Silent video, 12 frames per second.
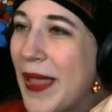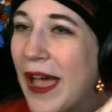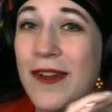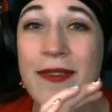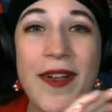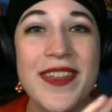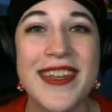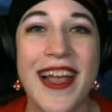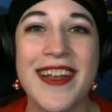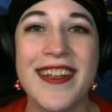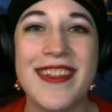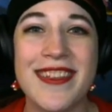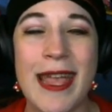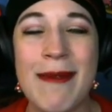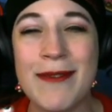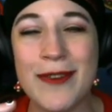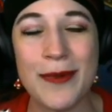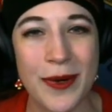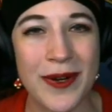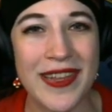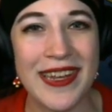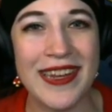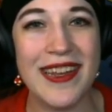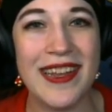of all the tech in this game,
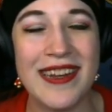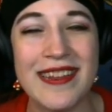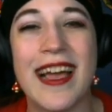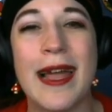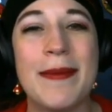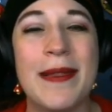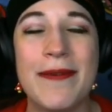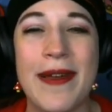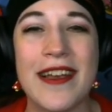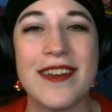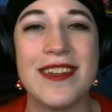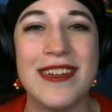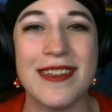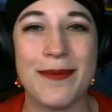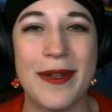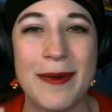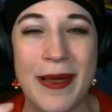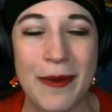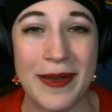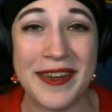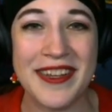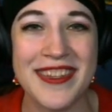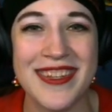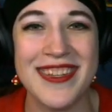twirling in a timely fashion is one of my
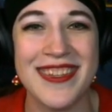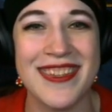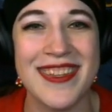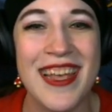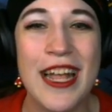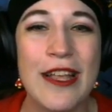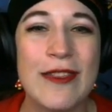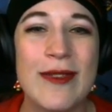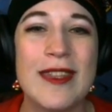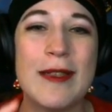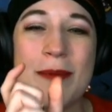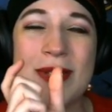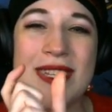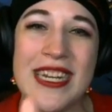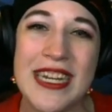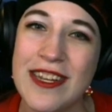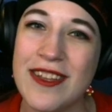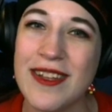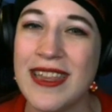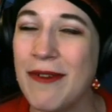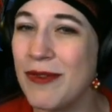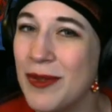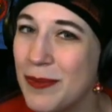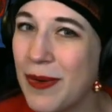weaknesses, so this particular
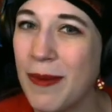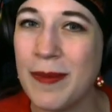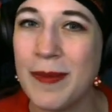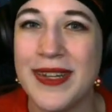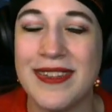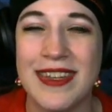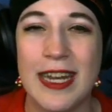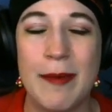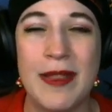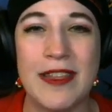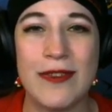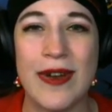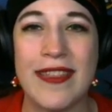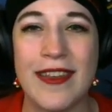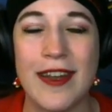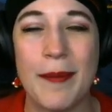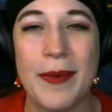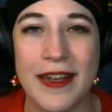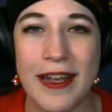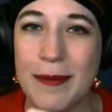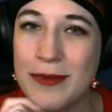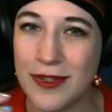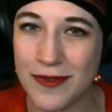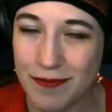level probably isn't going to be the strat that I'll pick up,
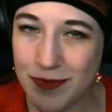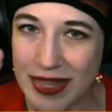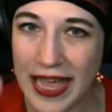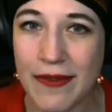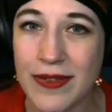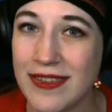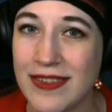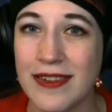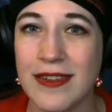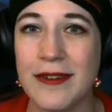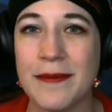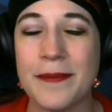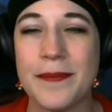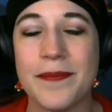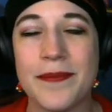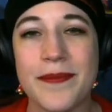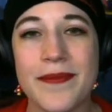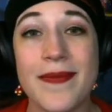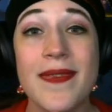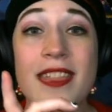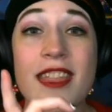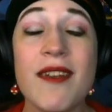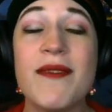just for that reason alone. For